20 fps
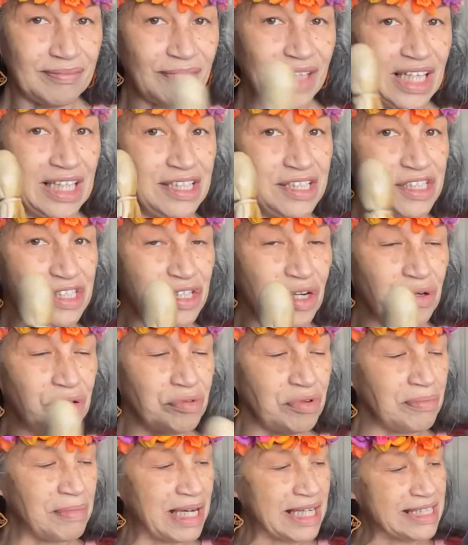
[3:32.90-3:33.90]
Its tone
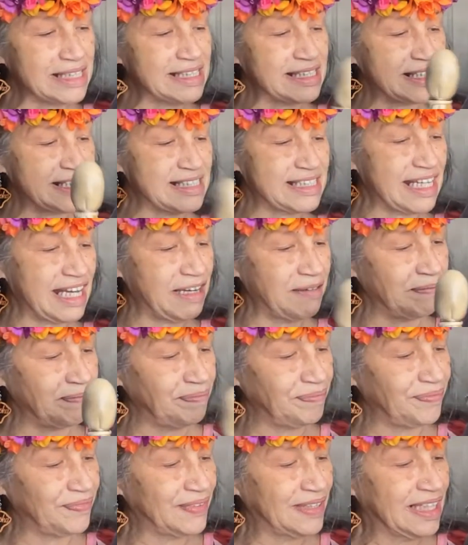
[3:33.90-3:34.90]
remains the same.
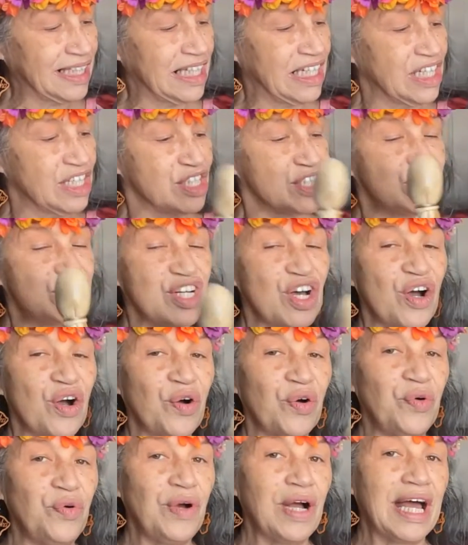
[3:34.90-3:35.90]

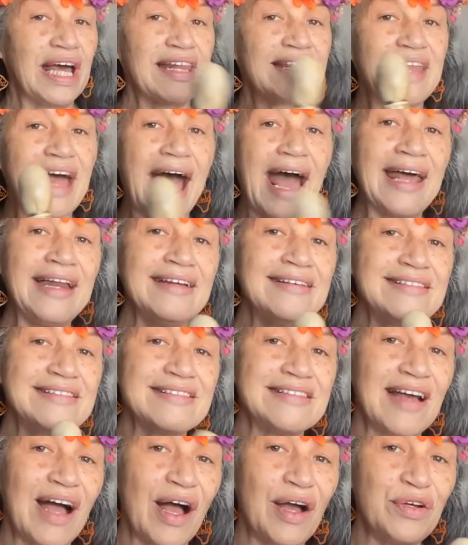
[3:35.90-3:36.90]
So that is
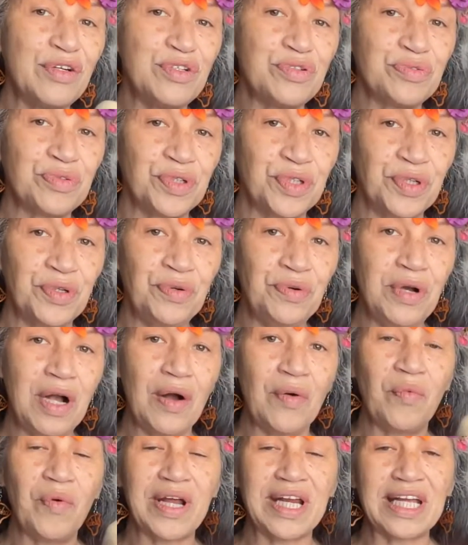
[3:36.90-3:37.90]
not true
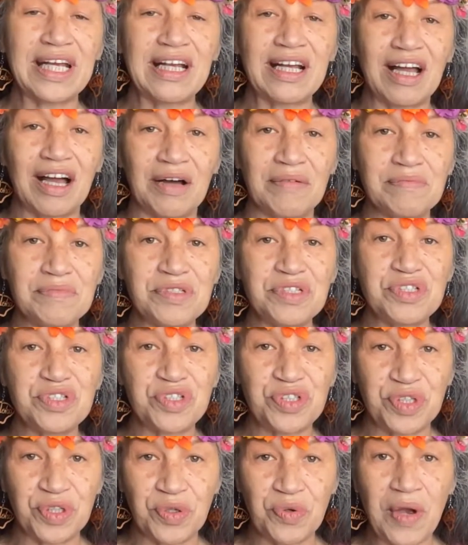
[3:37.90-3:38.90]
when it comes
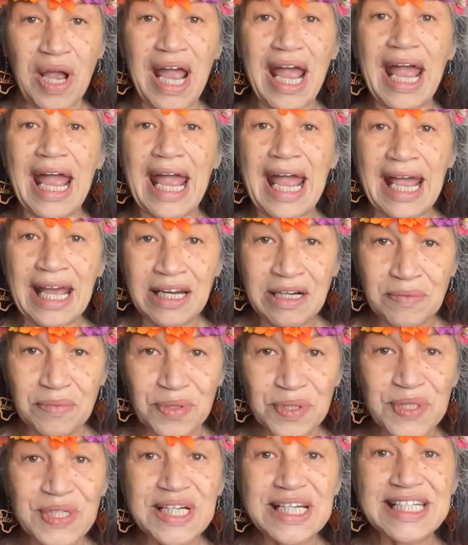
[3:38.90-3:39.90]
to
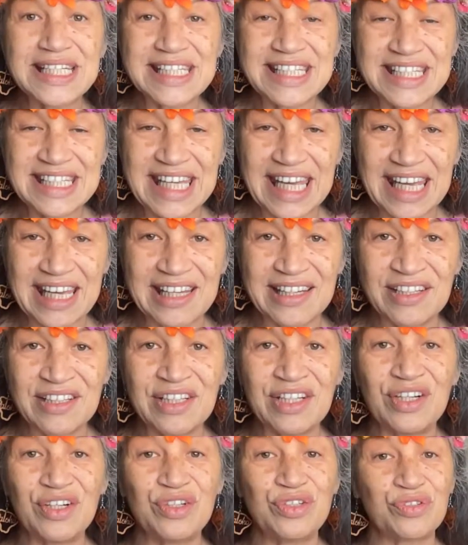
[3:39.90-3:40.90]
animal
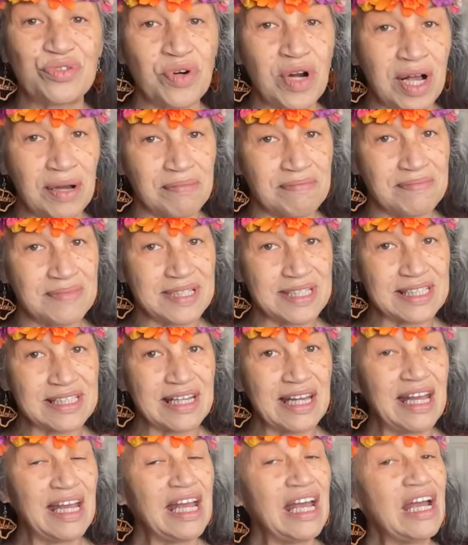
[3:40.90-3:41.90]
skinned drums.
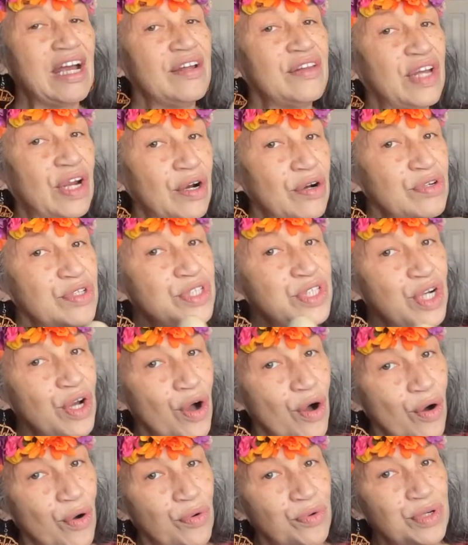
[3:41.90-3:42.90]
Their
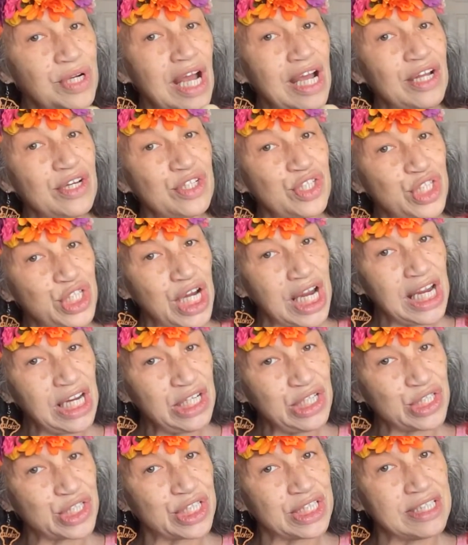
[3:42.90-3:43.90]
tone
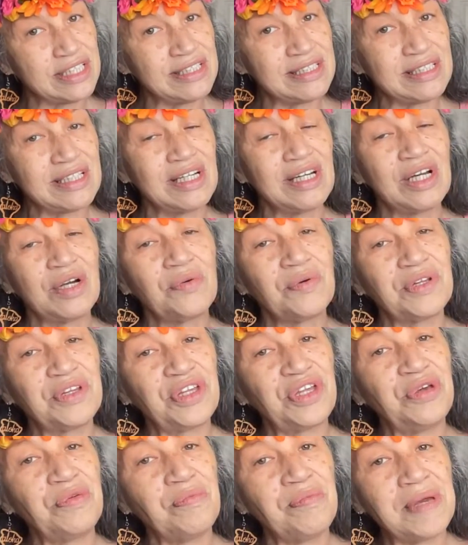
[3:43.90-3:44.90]
changes with
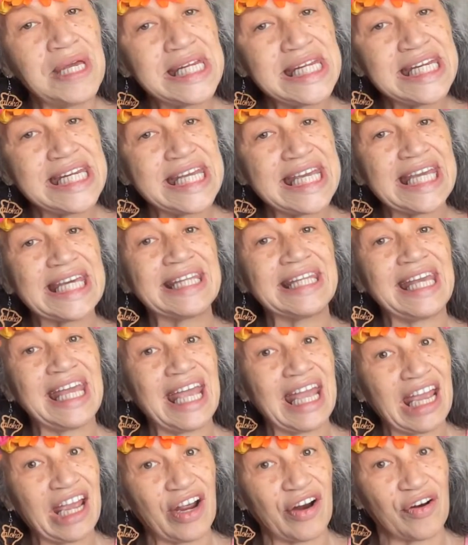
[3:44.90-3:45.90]
humidity in
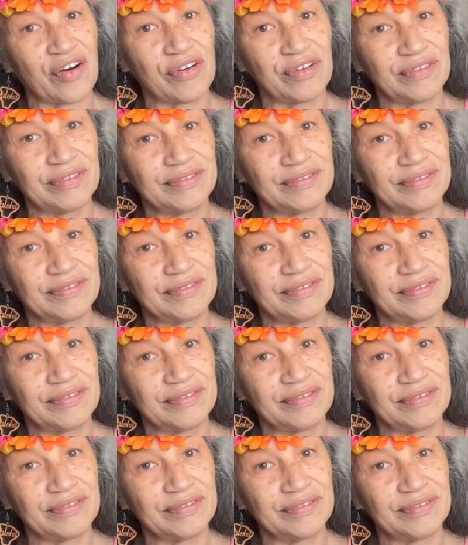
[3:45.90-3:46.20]
the air,